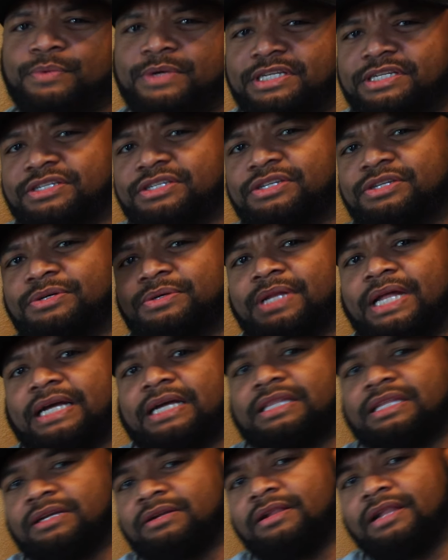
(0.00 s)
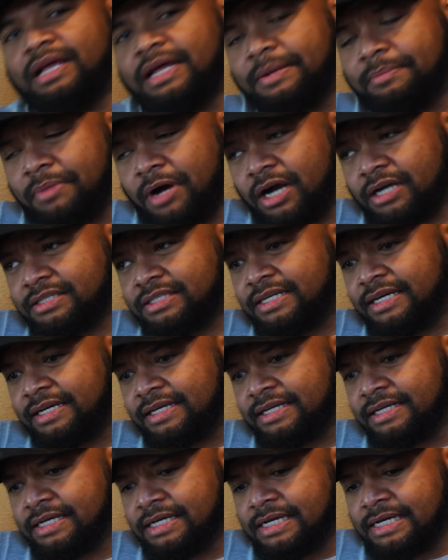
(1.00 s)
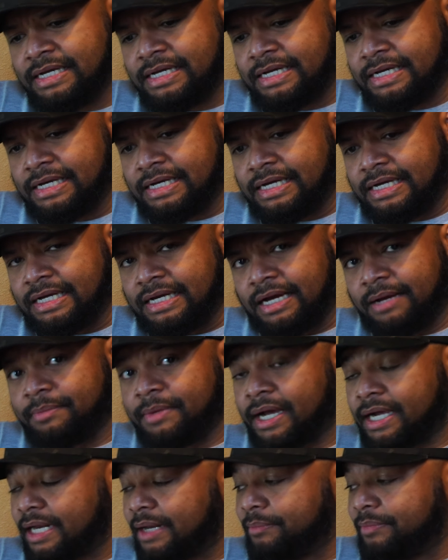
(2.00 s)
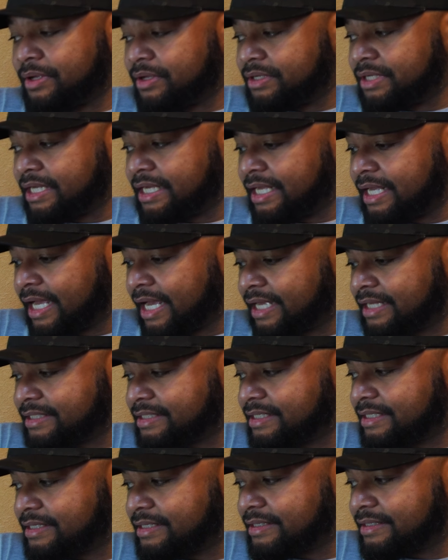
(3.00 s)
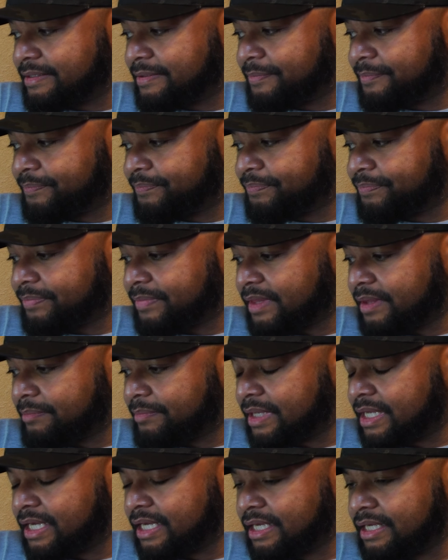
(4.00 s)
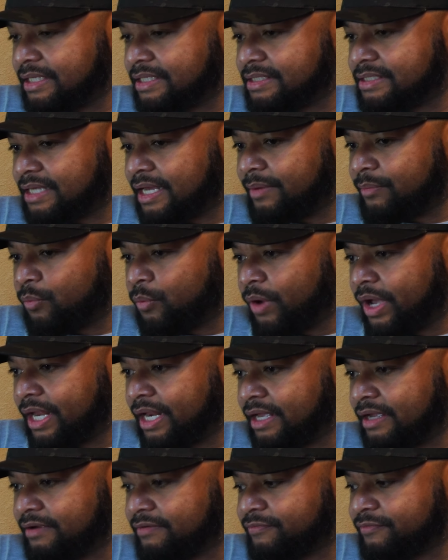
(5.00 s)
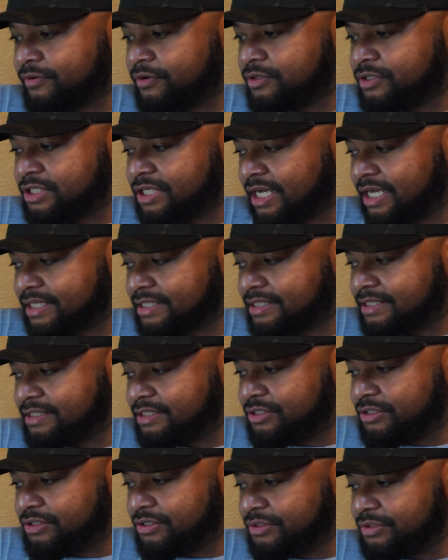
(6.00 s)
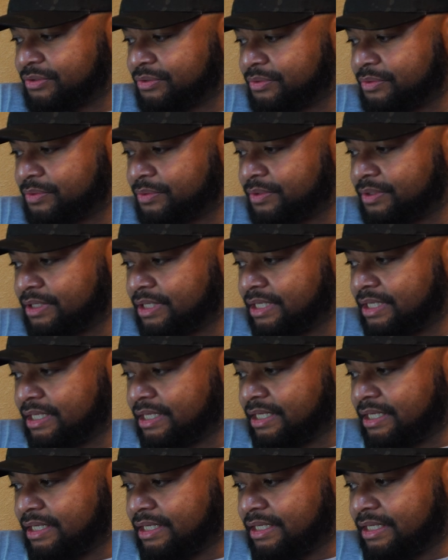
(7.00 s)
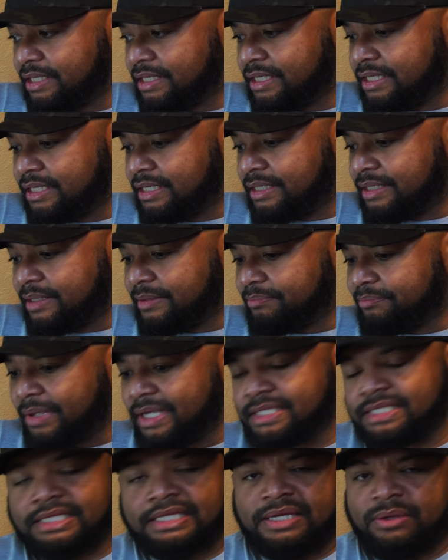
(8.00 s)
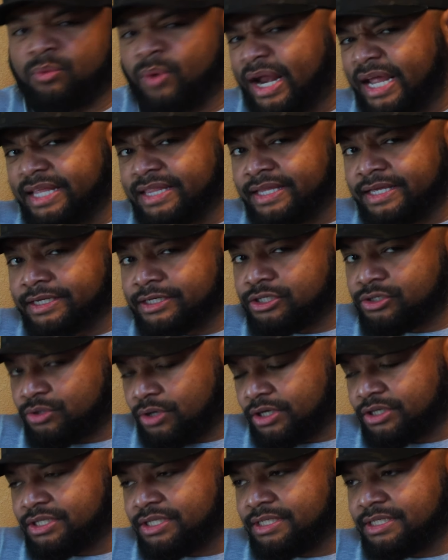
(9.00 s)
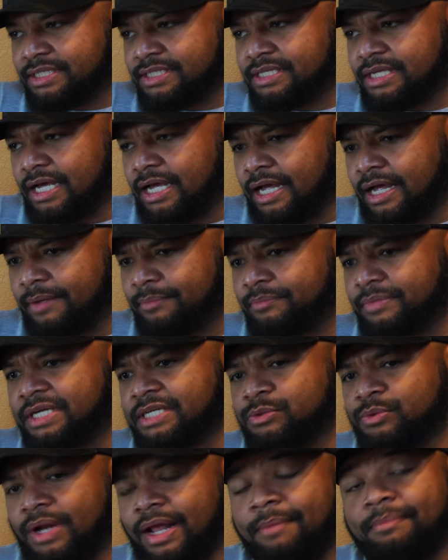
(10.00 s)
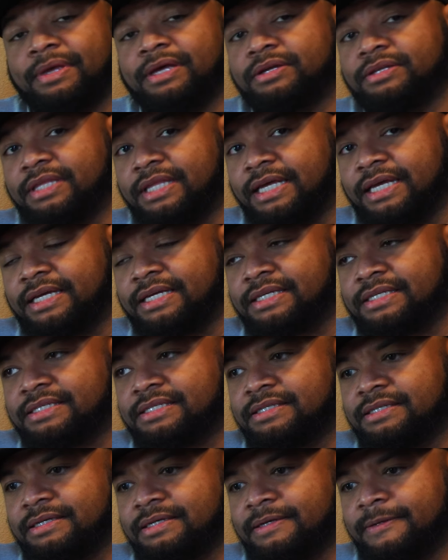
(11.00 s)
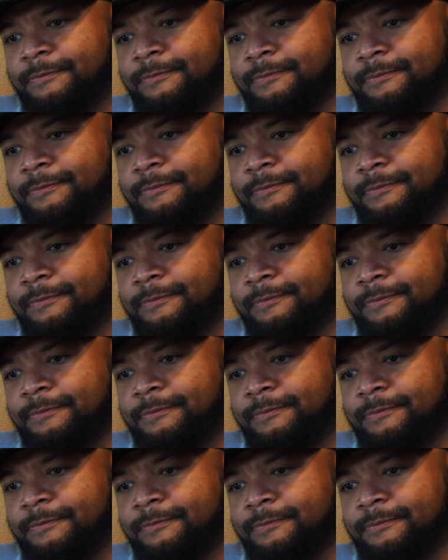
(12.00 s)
we'd just do like a little unboxing. I'm not going to build it yet because I'm waiting for Jess to basically write the instructions, because when I build these,